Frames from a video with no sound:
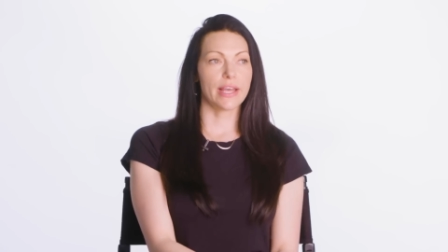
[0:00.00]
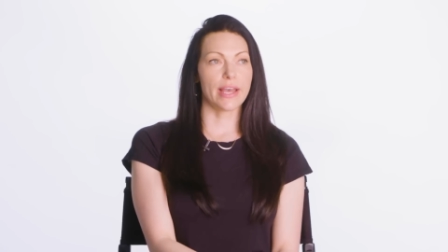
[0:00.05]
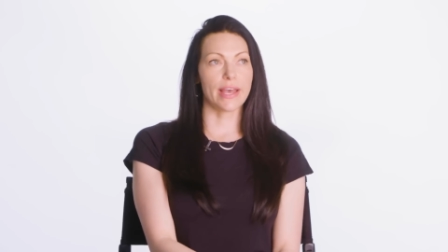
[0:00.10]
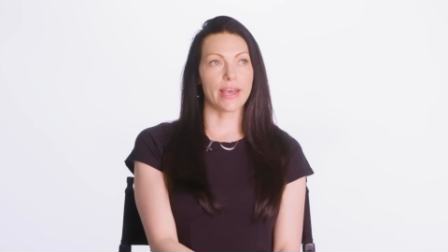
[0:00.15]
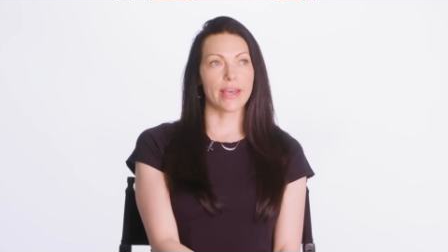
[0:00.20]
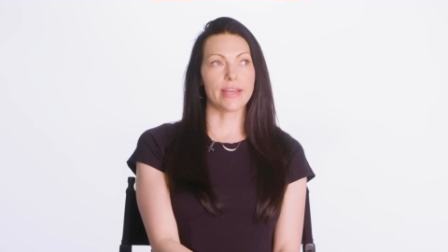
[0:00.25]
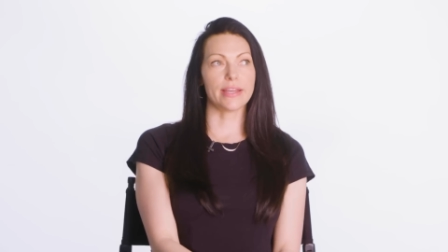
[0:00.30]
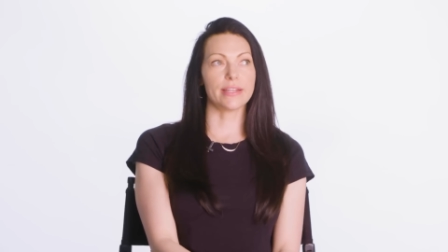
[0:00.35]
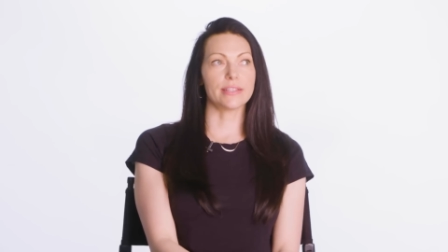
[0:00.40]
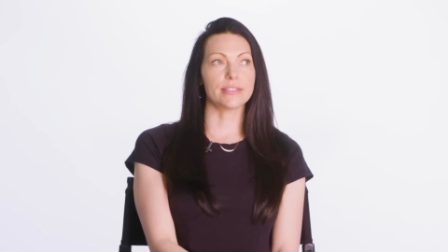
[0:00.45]

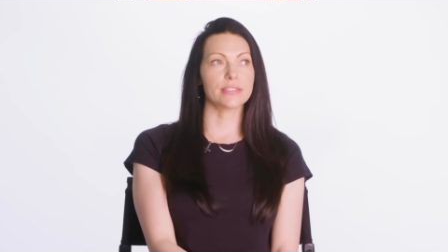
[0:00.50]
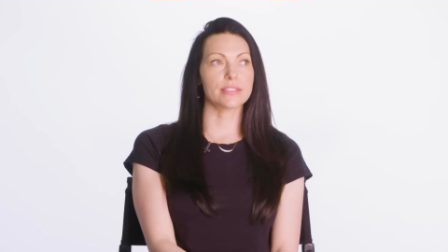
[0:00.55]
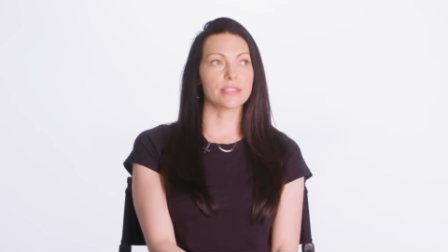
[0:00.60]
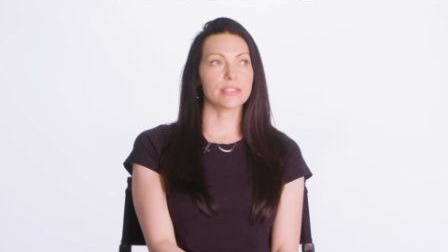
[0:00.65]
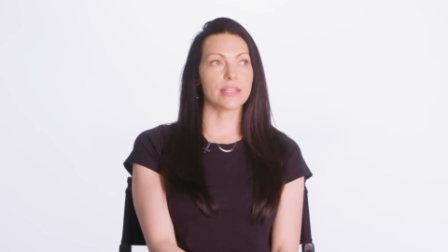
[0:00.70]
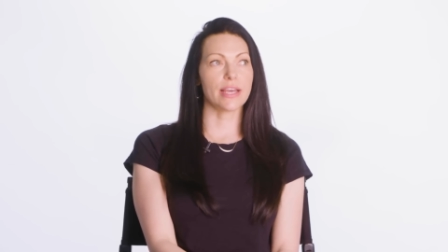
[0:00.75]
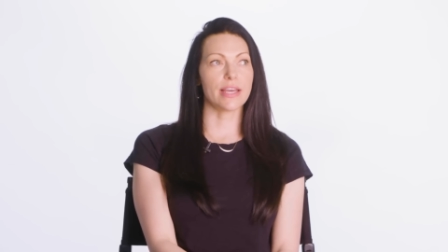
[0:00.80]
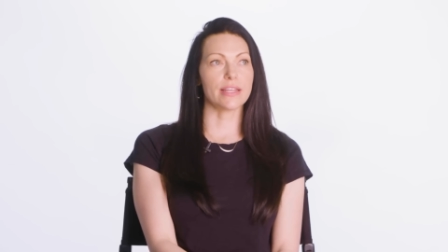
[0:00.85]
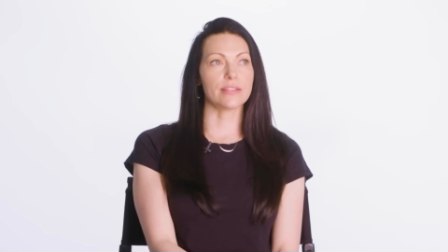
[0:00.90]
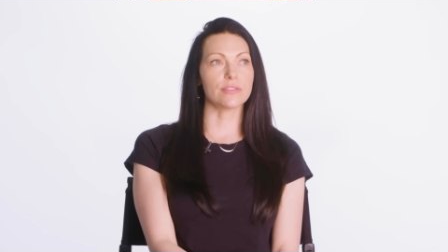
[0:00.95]
and
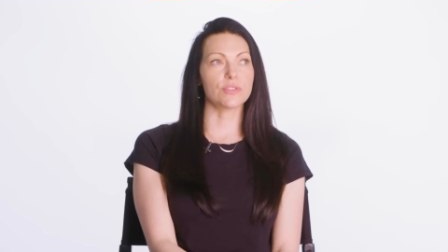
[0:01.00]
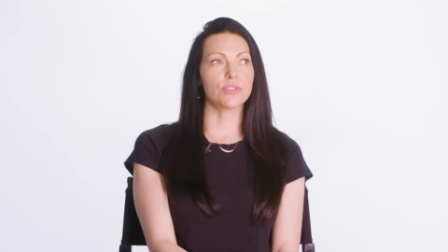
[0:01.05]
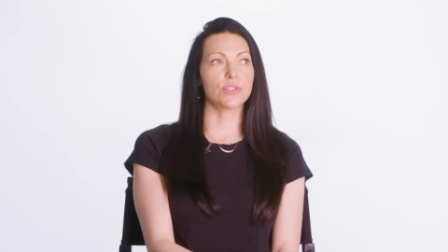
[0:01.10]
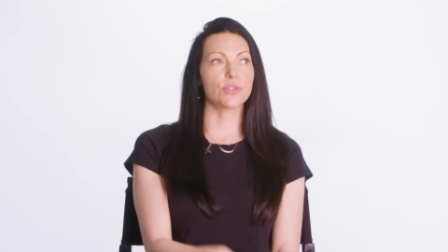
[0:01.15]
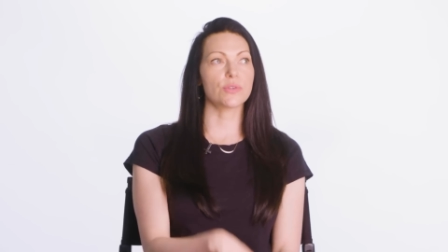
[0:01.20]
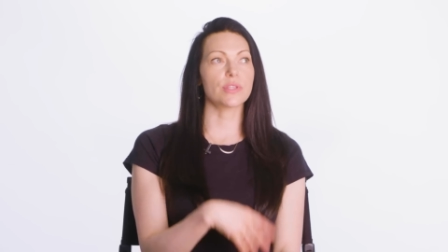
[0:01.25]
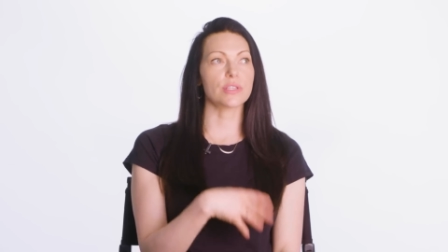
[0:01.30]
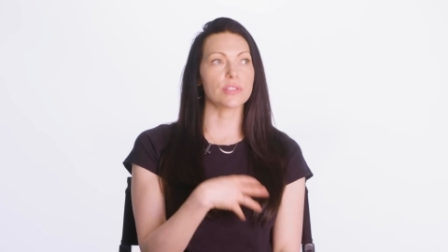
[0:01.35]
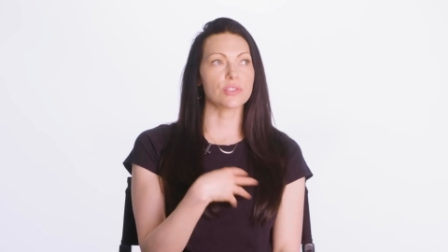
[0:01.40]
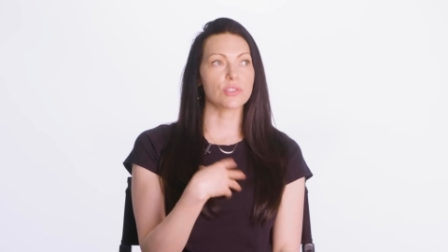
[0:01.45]
and
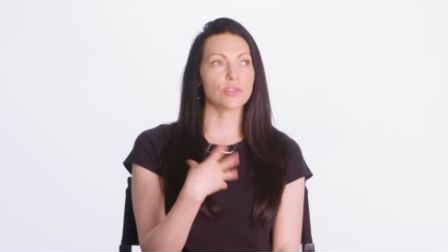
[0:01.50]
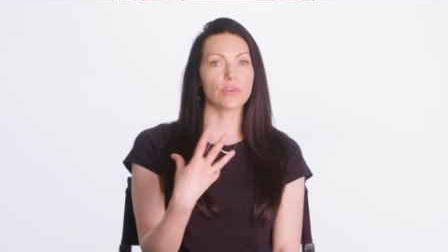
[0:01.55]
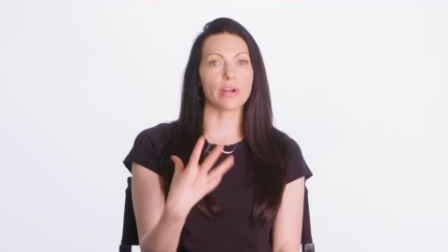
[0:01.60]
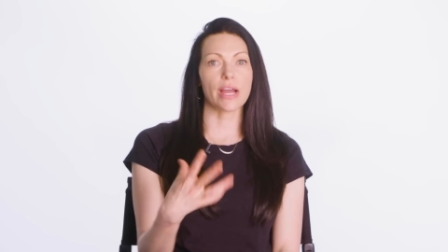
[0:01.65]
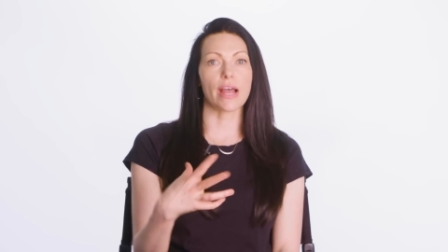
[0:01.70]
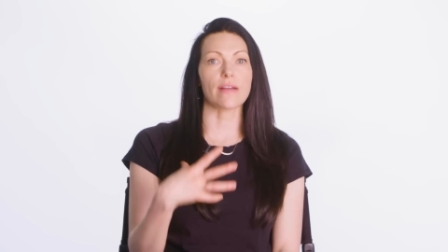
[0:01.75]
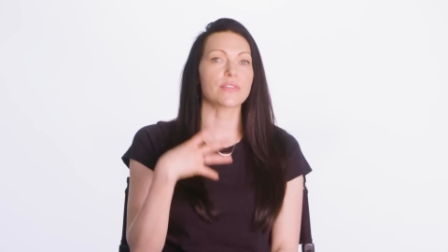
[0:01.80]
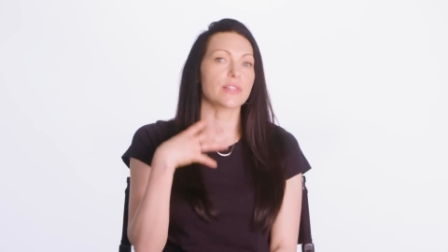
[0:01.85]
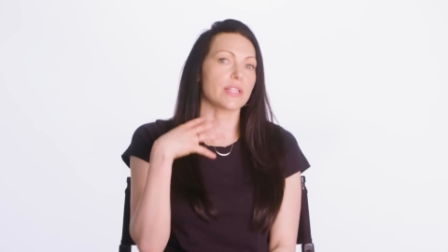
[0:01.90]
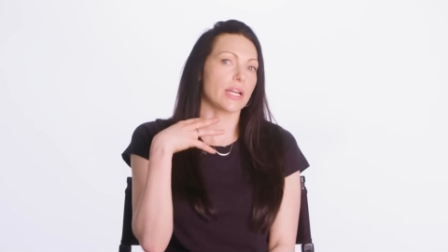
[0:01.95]
do this
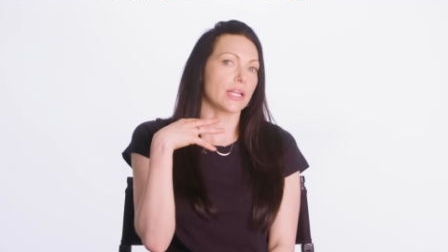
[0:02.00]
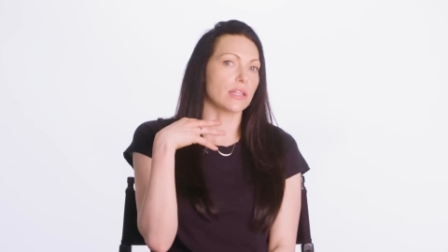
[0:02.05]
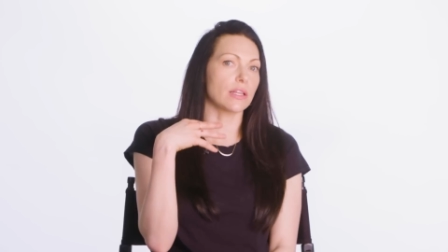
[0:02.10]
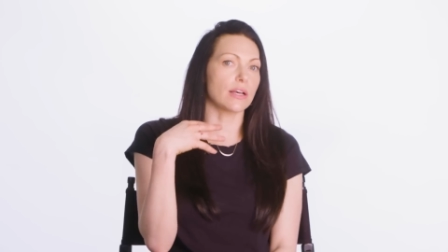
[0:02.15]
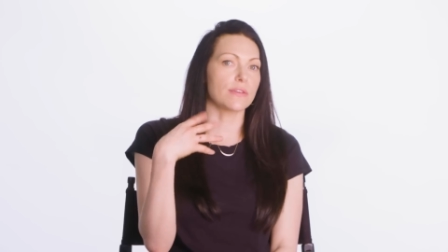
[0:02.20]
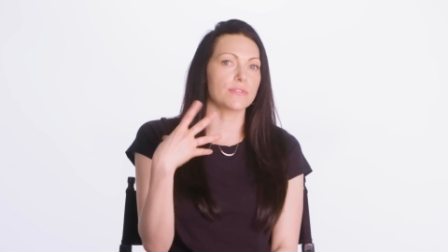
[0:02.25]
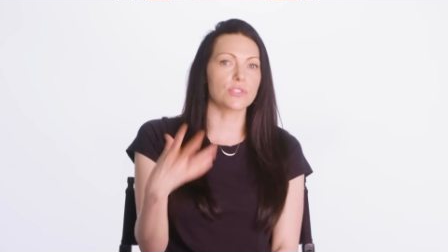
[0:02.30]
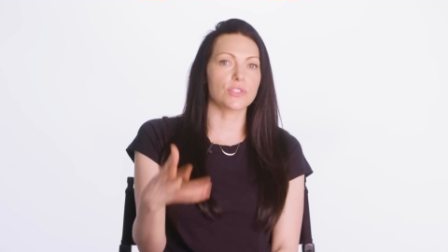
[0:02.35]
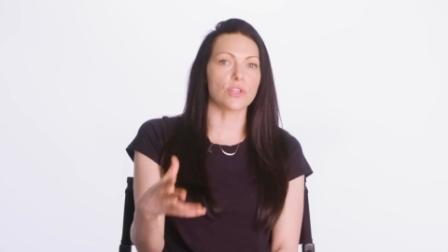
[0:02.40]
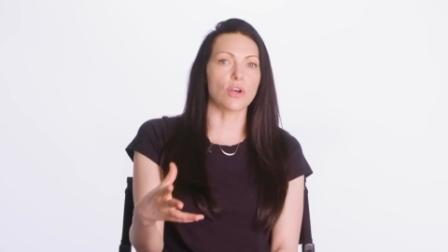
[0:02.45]
craft that I
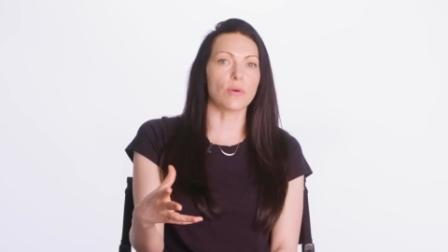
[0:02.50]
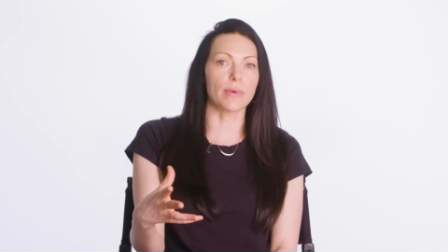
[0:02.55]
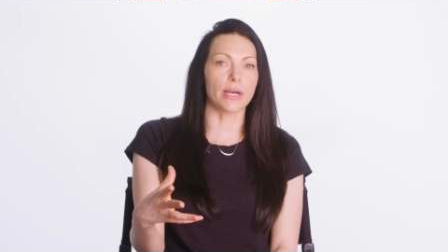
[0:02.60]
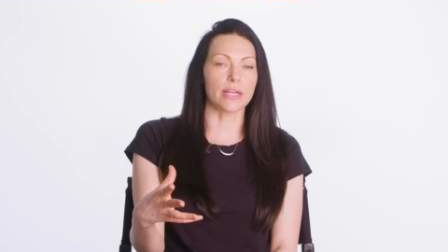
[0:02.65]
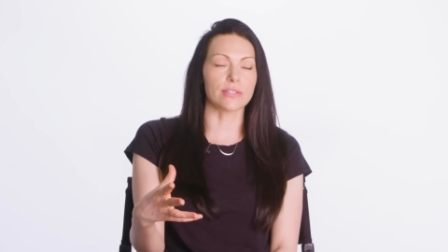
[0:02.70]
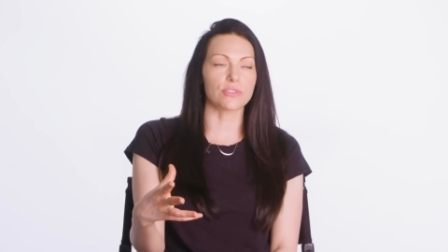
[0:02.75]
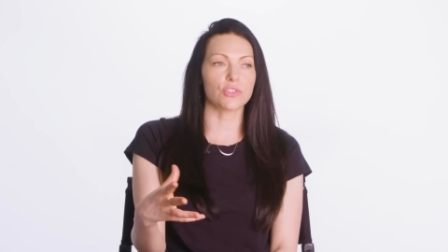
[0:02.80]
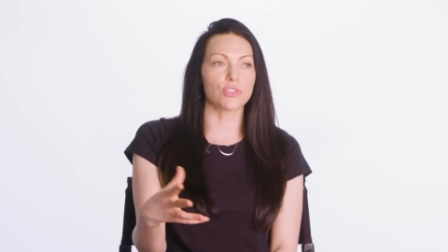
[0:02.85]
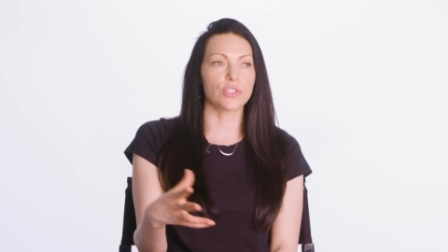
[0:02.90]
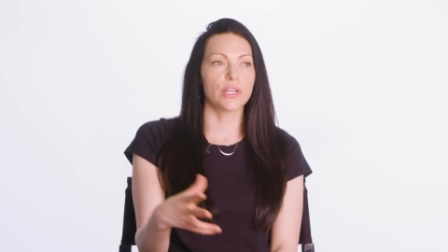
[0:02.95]
love so
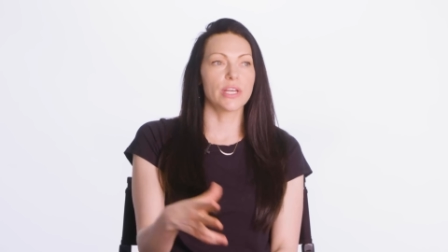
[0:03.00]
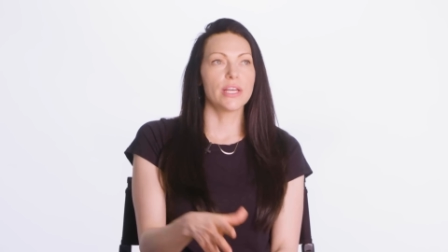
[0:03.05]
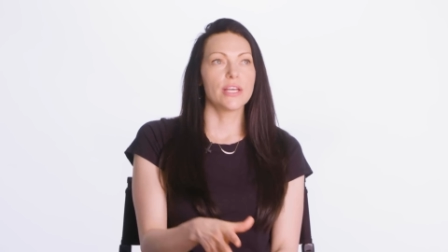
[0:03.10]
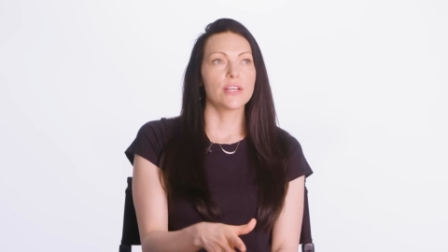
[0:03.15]
much.